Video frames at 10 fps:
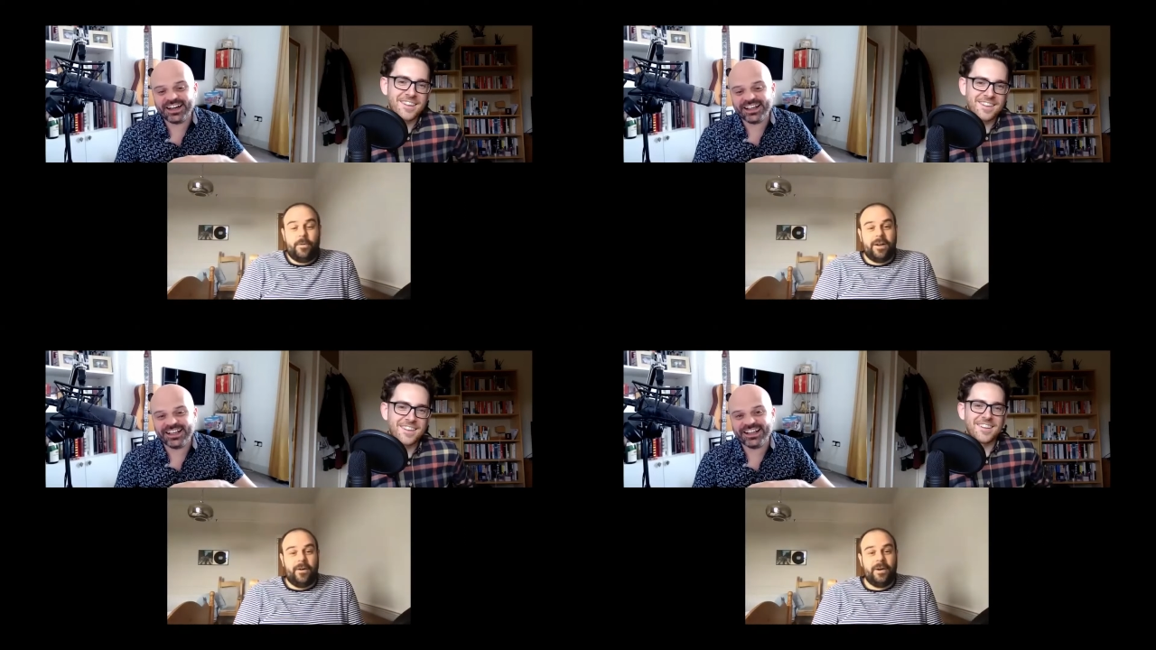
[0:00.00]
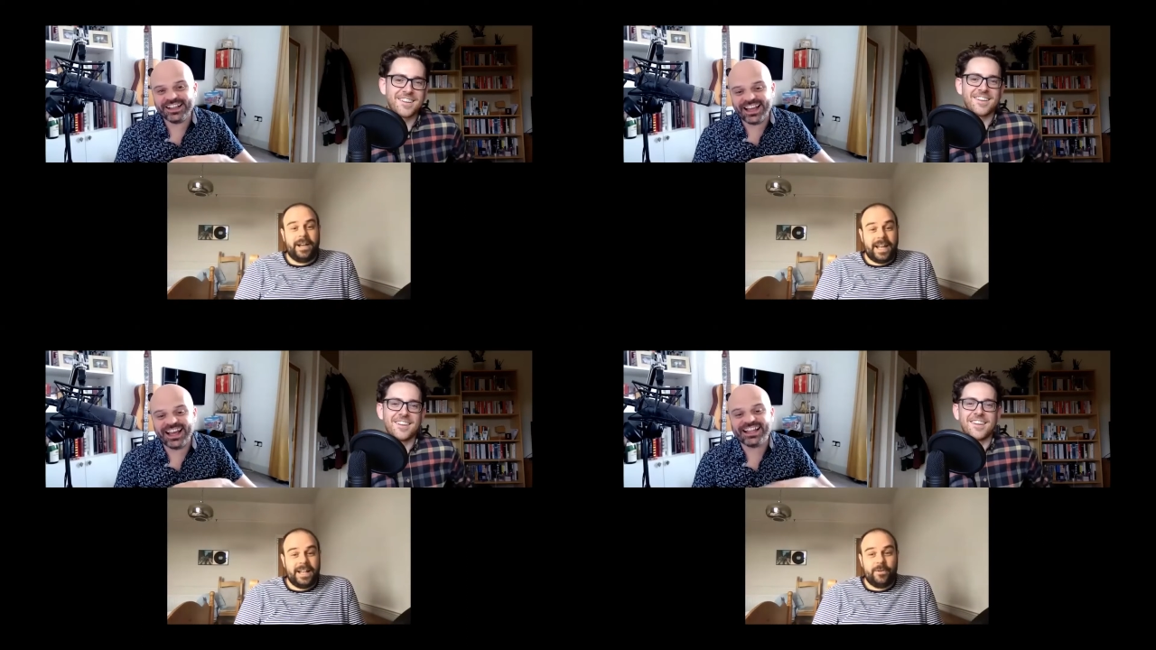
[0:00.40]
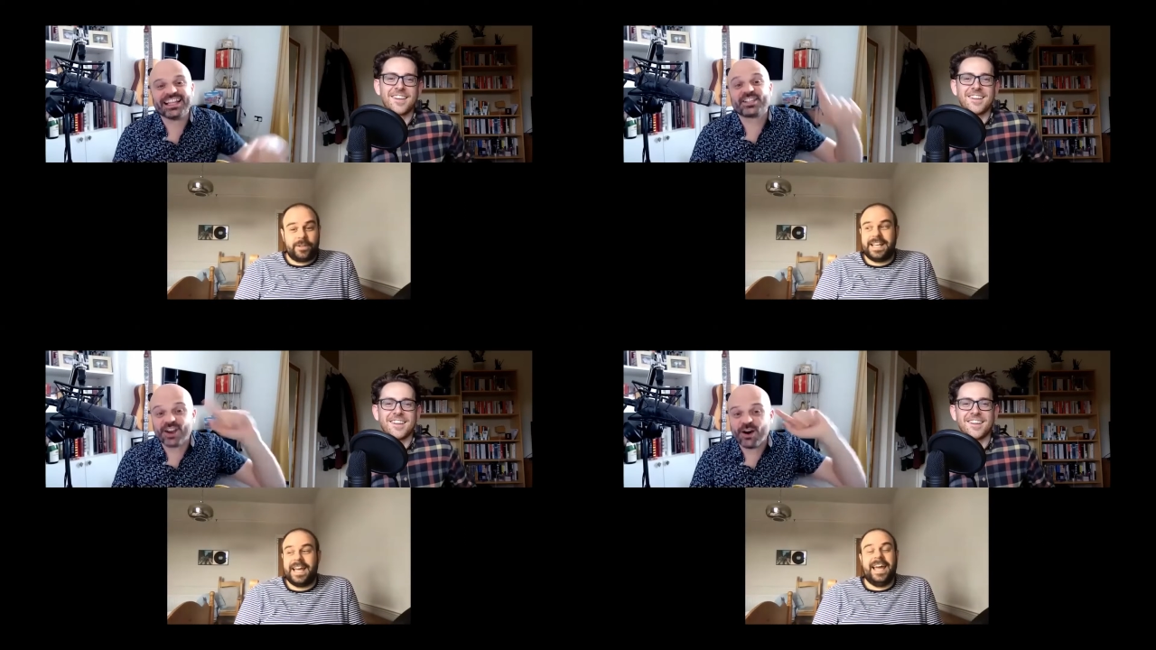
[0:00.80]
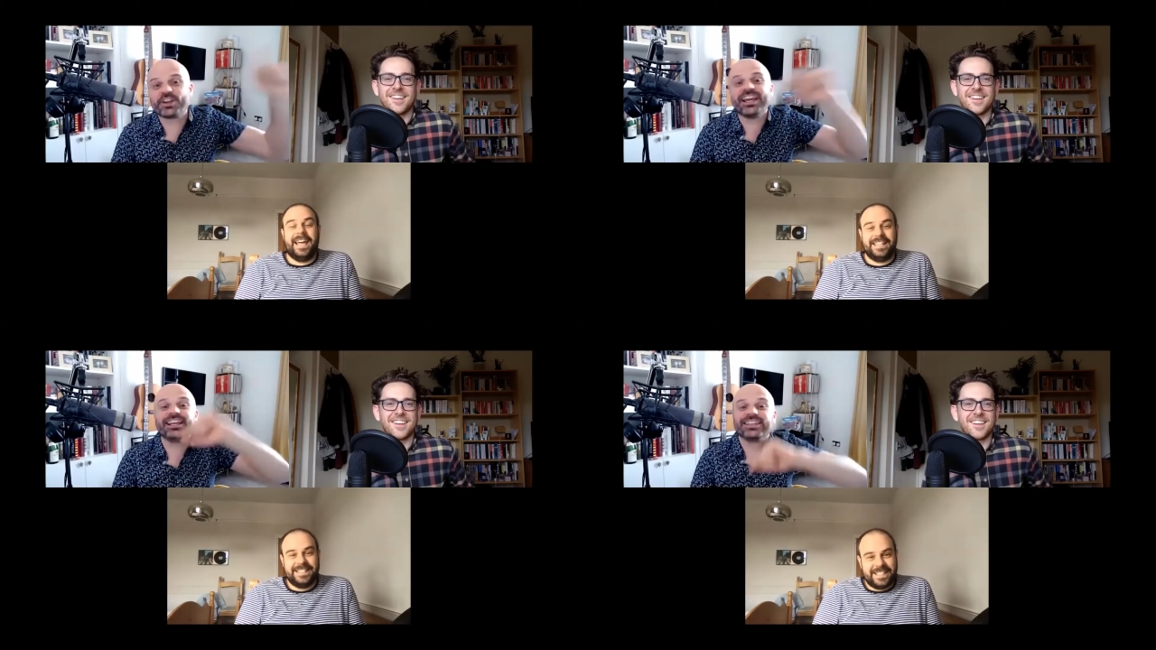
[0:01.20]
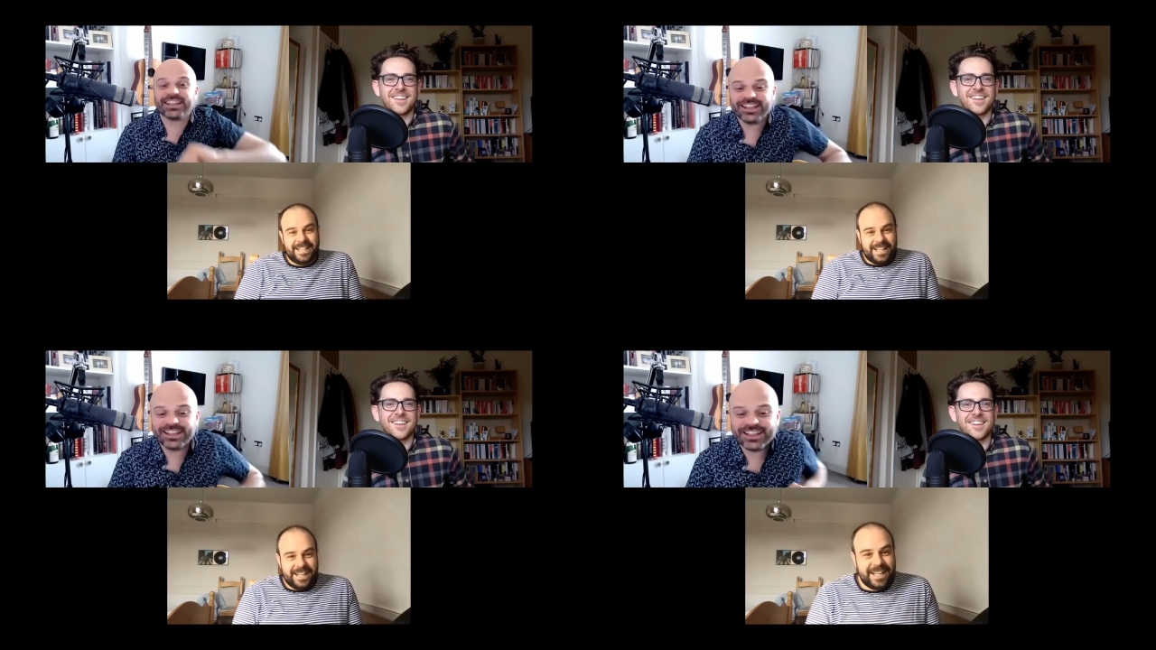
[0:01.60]
Speaker 1: We're going. It yeah, let's great. go,
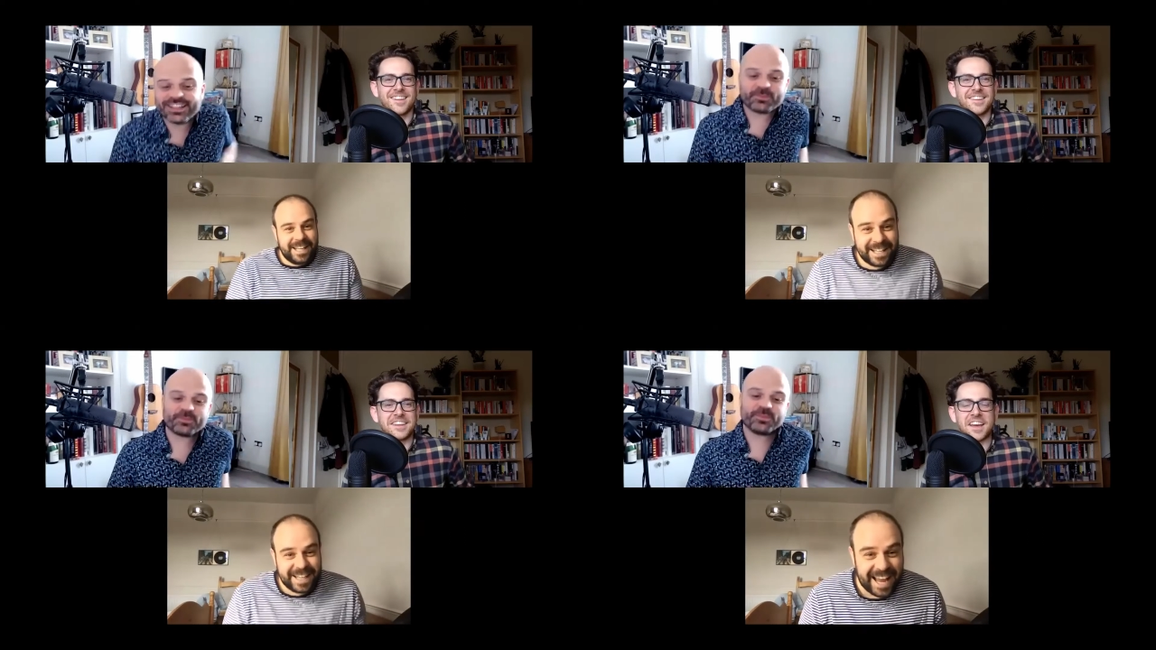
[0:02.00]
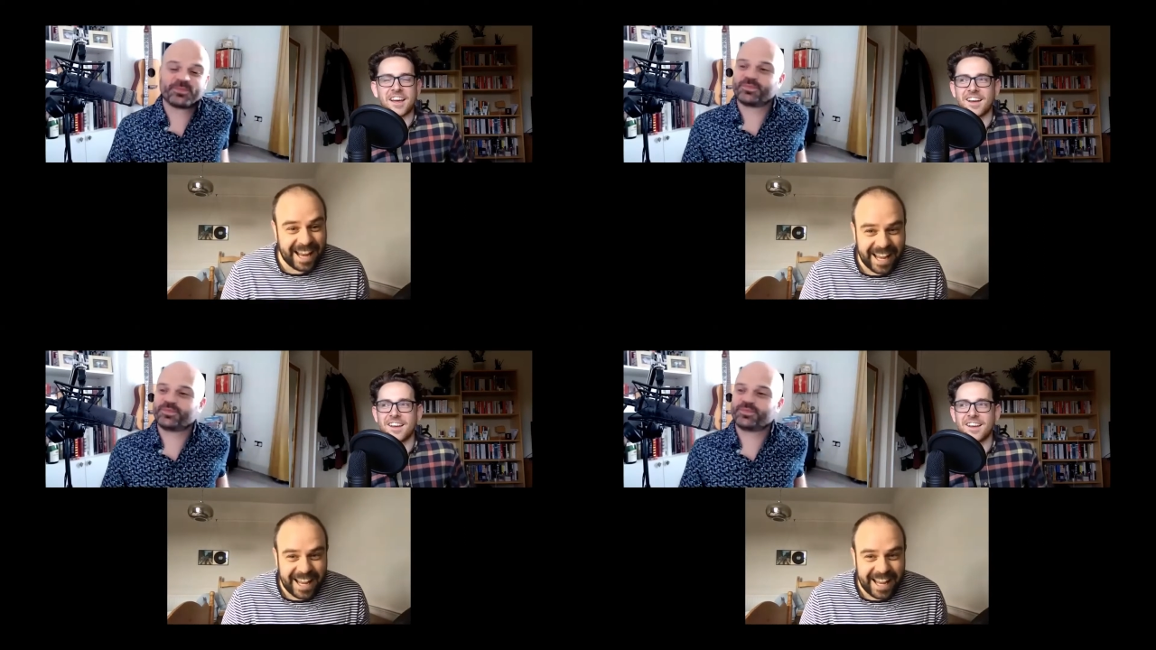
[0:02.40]
geek. Yeah. yeah.